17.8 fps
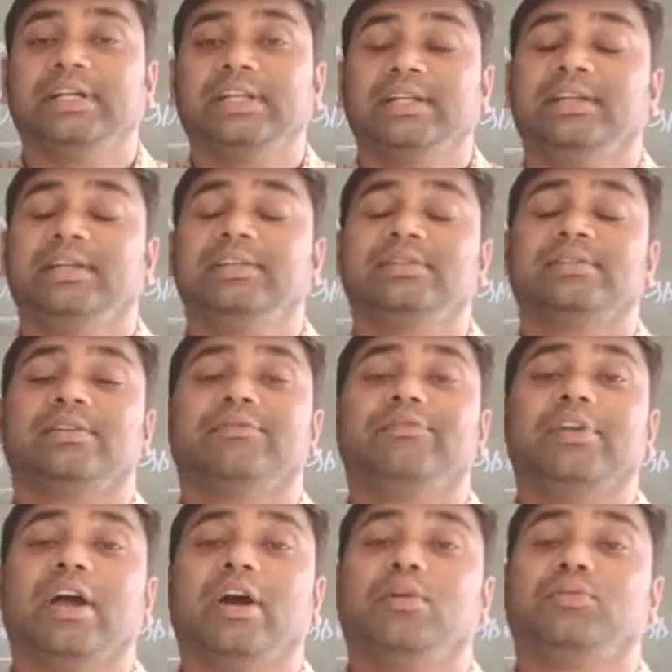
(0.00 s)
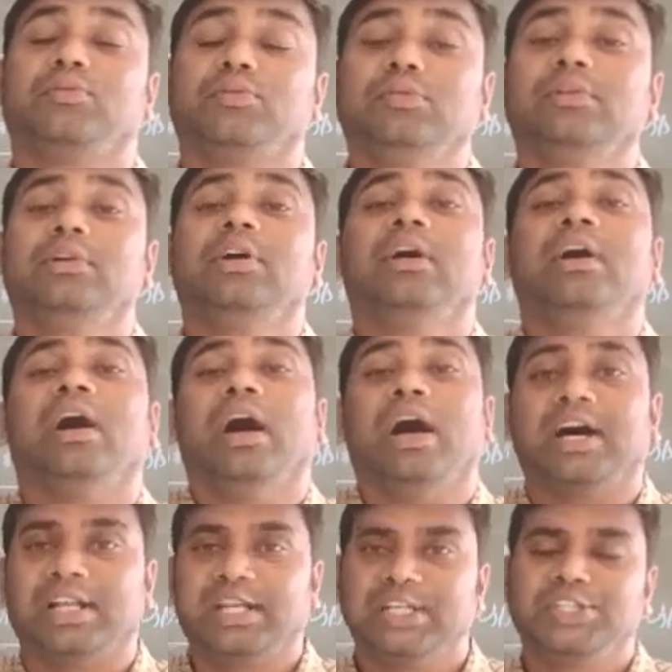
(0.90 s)
that is we have to
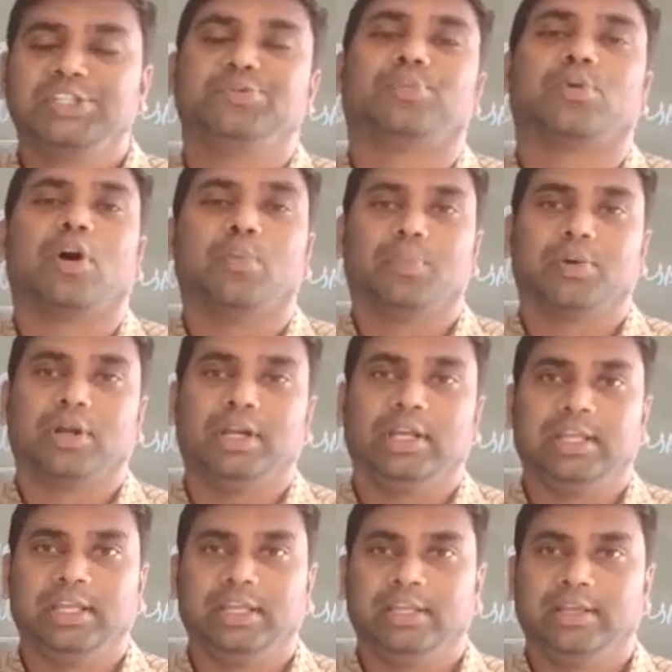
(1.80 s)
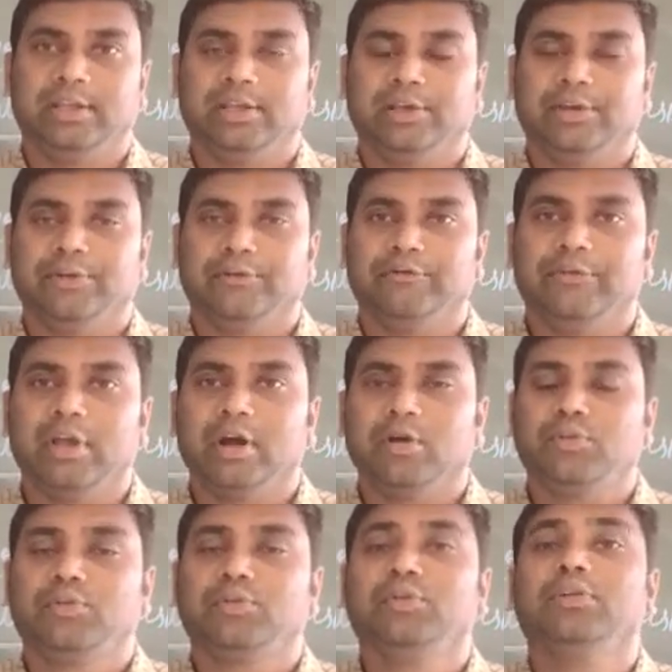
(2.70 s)
arrange properly, we
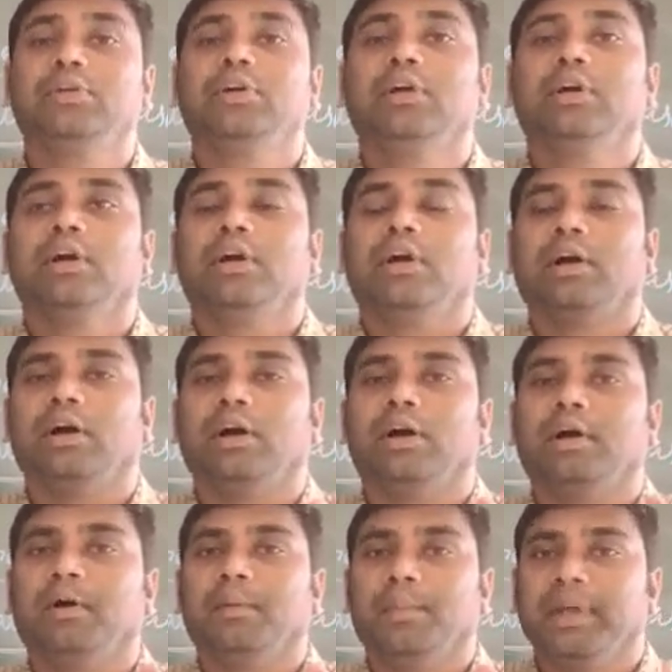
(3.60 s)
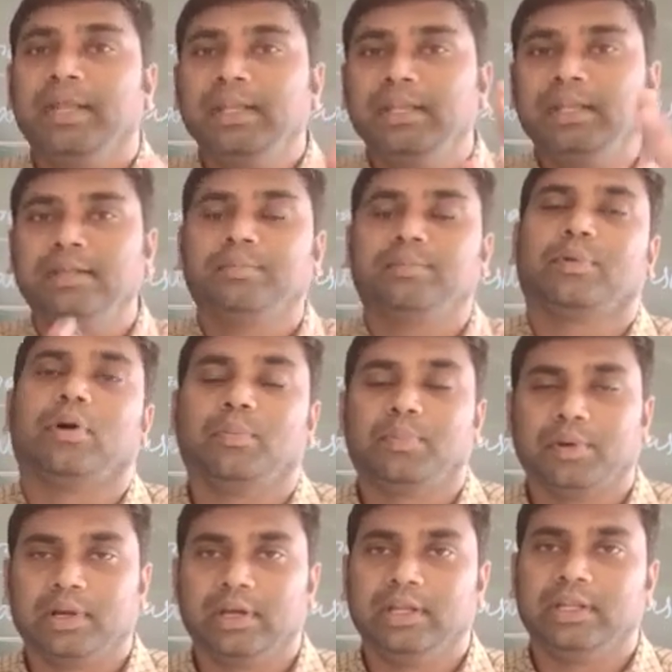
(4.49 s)
have to maintain
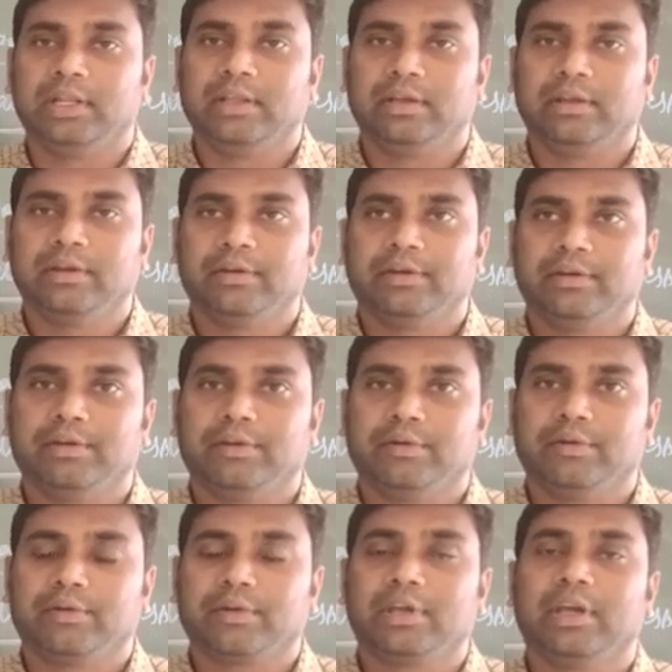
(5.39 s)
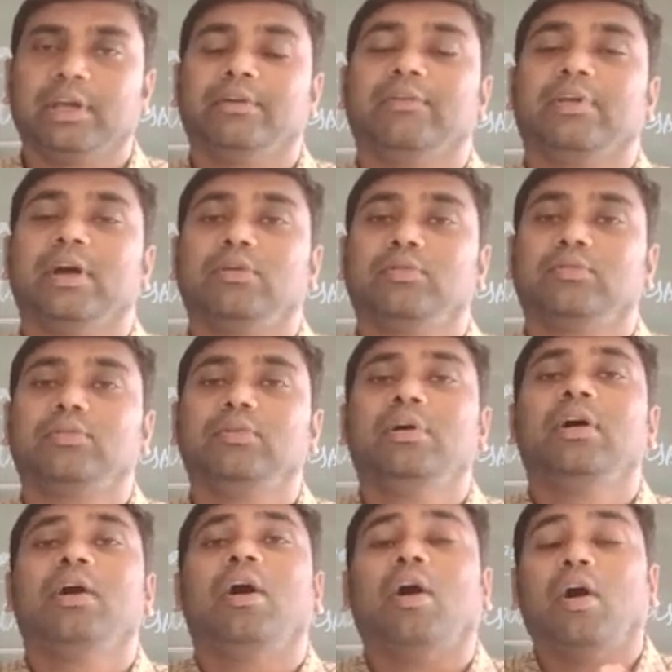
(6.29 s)
properly, okay, we have to
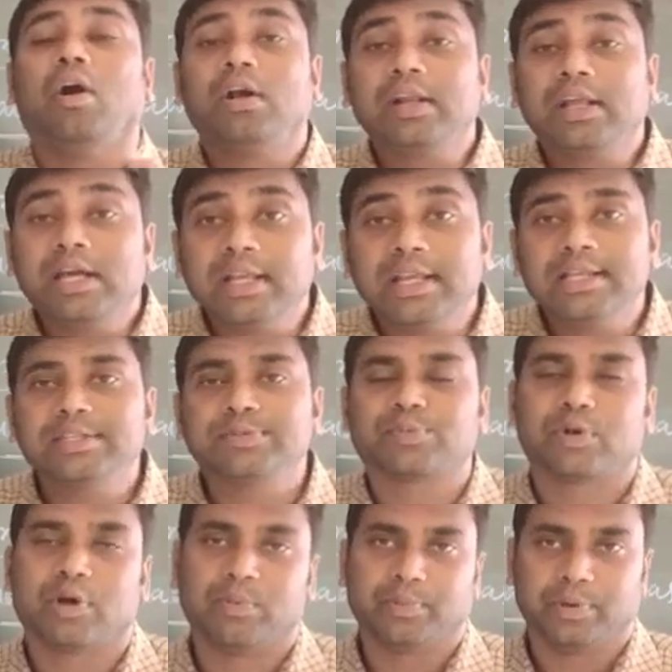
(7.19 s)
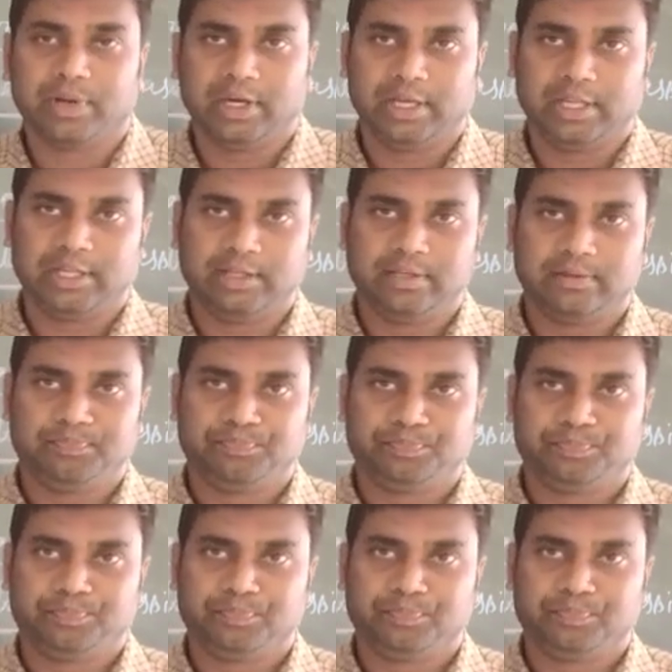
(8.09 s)
organize properly.